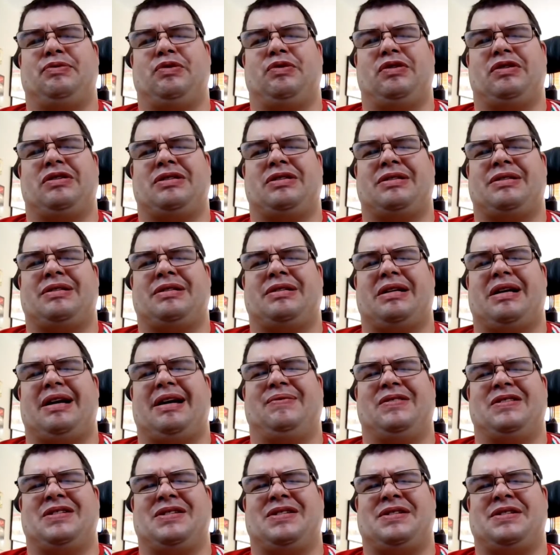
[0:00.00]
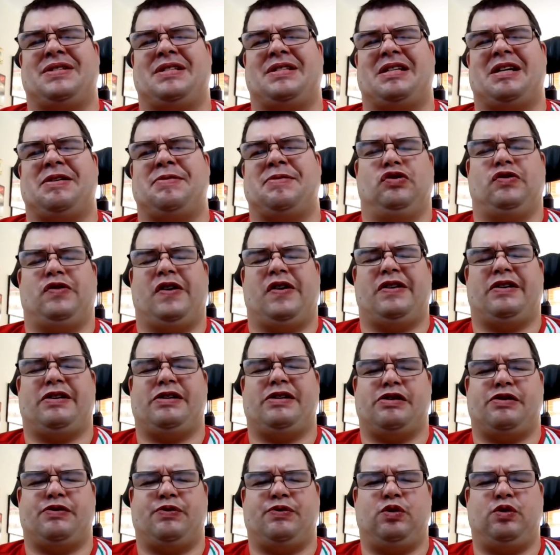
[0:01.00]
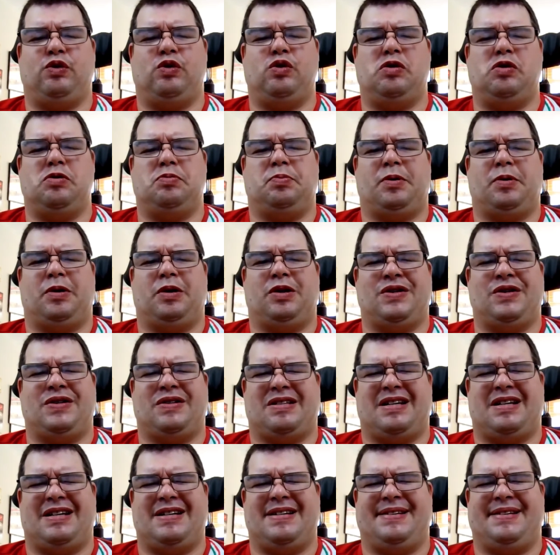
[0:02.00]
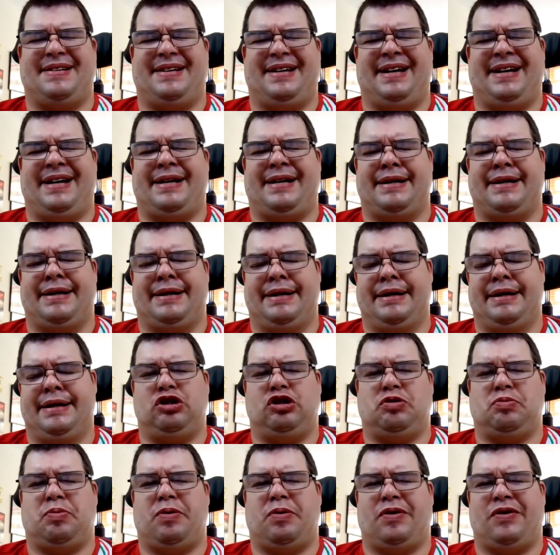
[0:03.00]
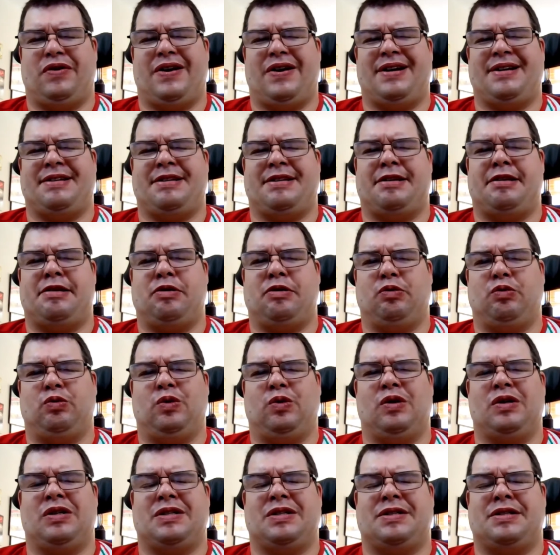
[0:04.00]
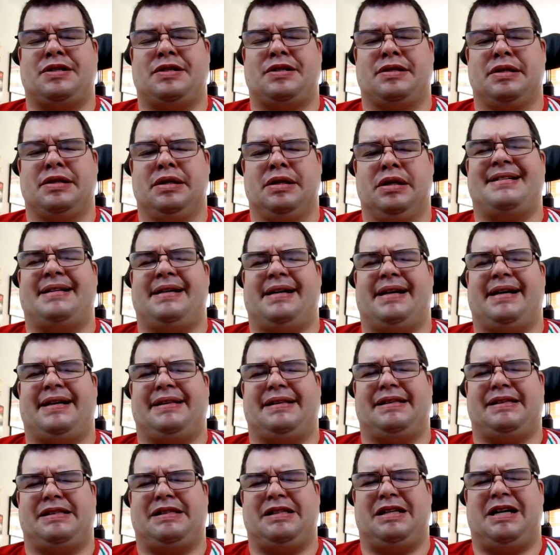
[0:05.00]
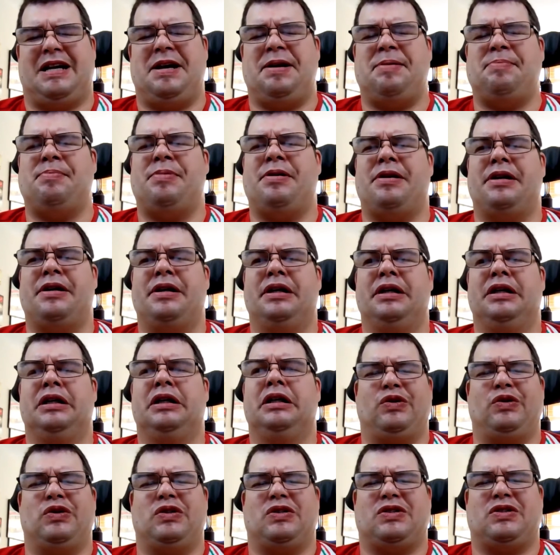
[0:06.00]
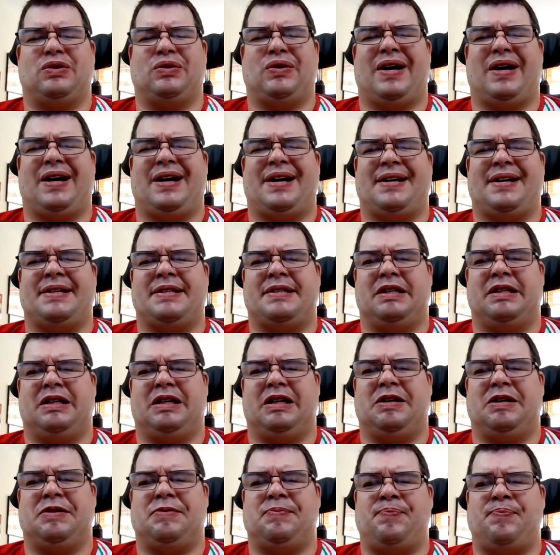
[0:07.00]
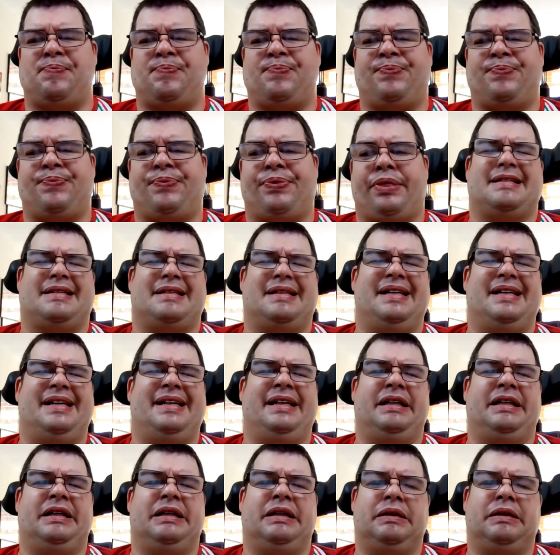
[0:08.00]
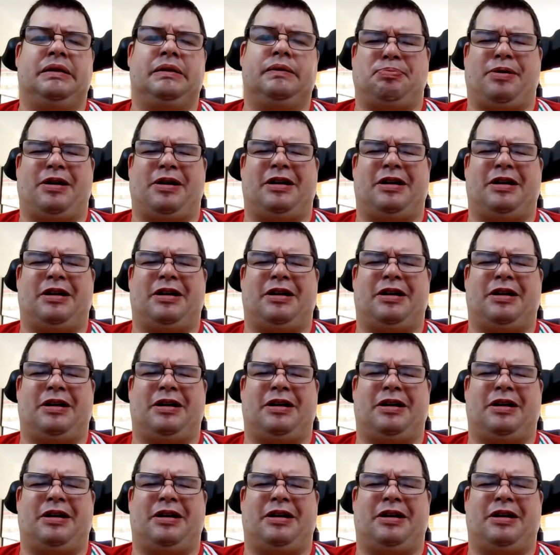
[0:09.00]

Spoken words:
it was George Russell's fault because I think Sergio Perez was ahead at the time. We also had Gasly